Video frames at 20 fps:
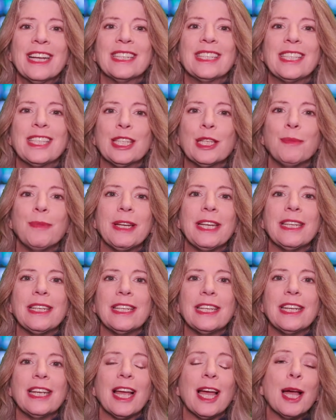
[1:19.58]

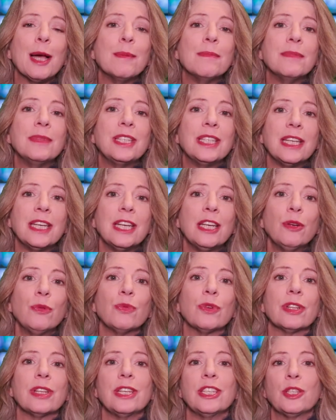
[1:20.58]

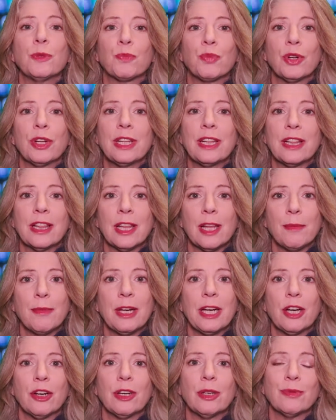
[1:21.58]
CBDMD released
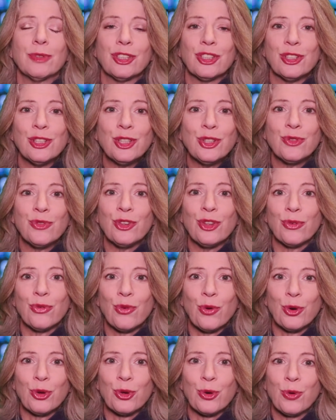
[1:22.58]
preliminary results for the
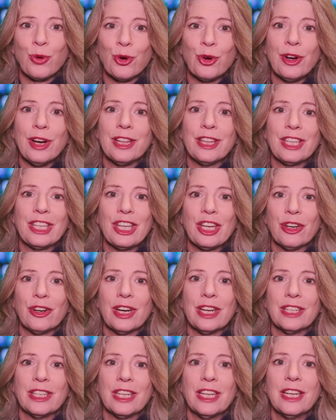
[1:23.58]
fourth quarter and the
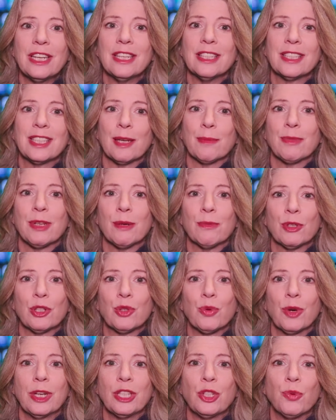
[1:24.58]
year ending September
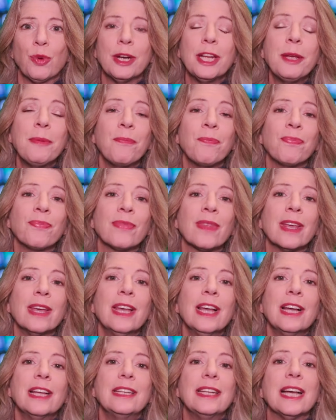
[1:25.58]
2020.
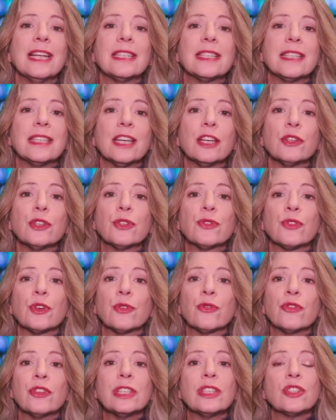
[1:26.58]
Net sales
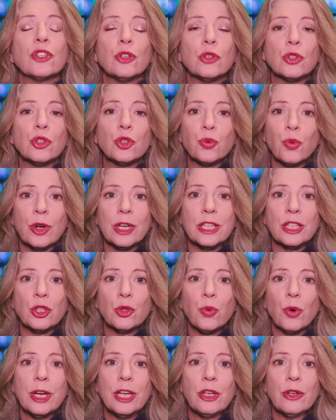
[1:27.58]
for fiscal
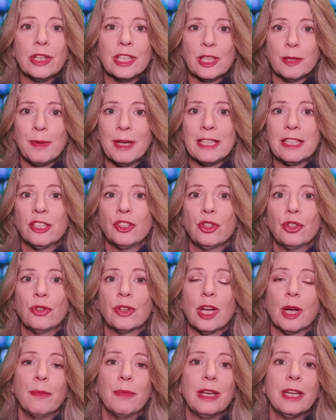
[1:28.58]
2020 are expected to
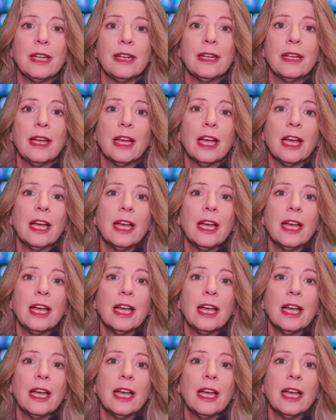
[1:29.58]
come in